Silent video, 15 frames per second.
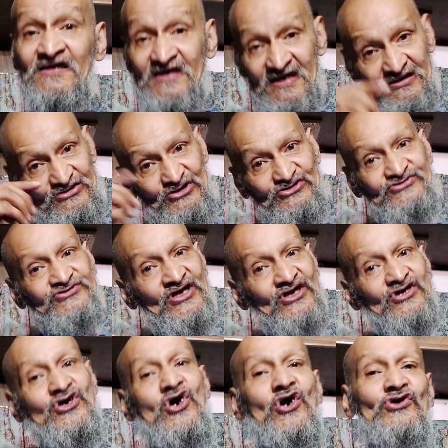and those that are
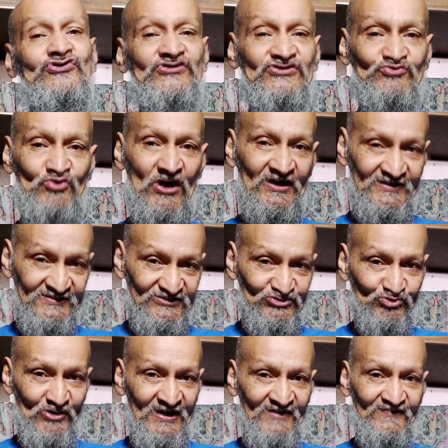carnal and walking in the
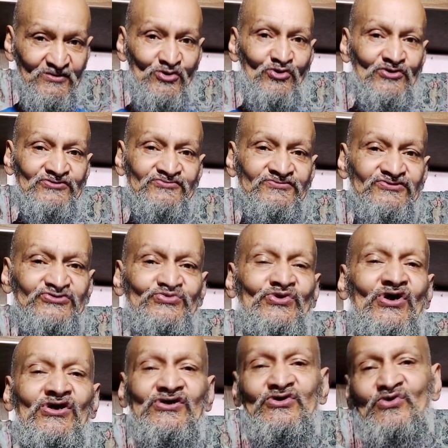way of the course of this
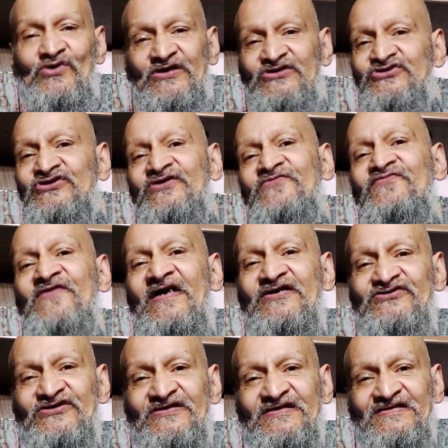world according to the
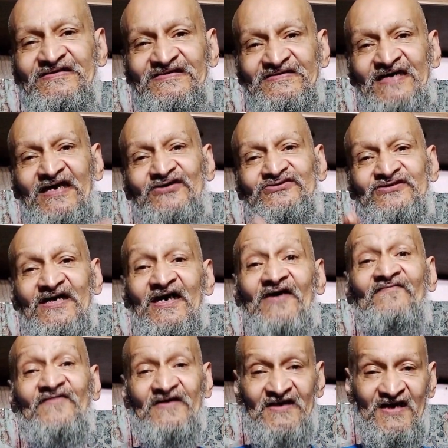flesh and the desires
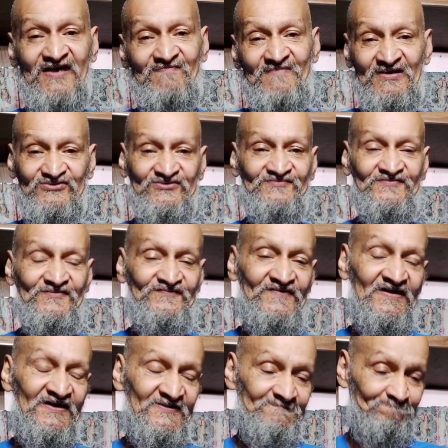of it. Amen. To
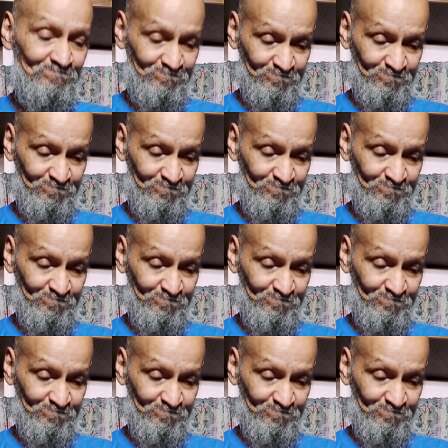fulfill it.